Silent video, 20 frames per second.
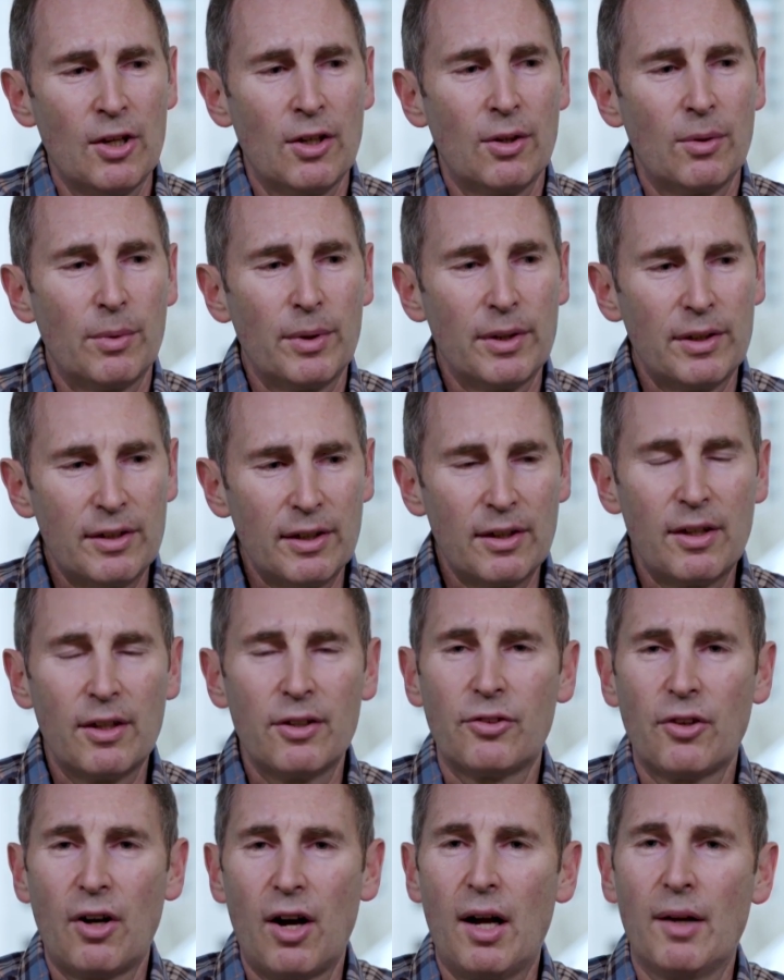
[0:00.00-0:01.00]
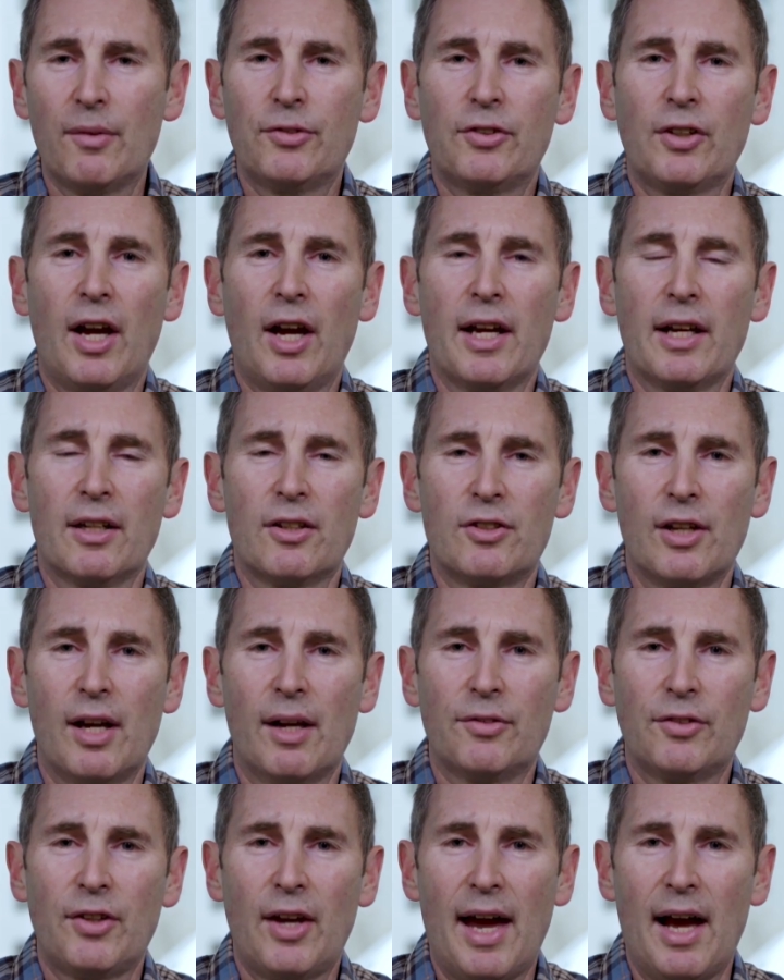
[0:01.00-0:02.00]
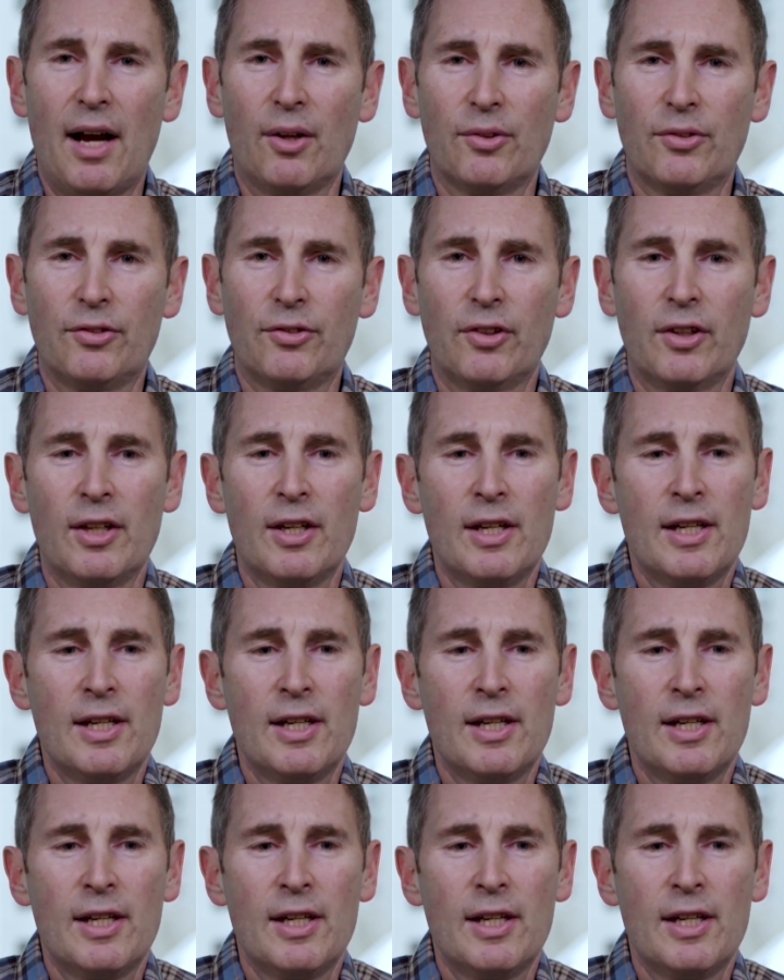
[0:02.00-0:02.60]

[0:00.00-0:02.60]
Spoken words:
we did this offsite at Jeff's house,